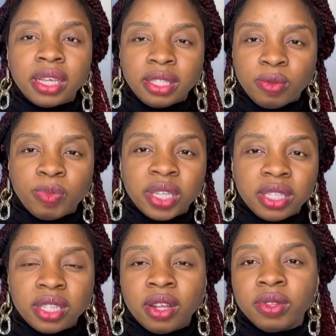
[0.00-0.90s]
it's
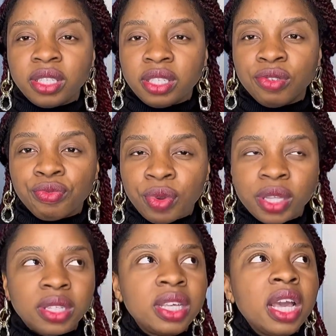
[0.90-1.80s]
personal it's
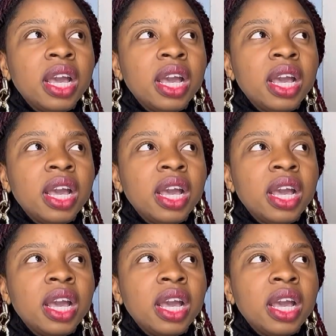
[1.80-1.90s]
different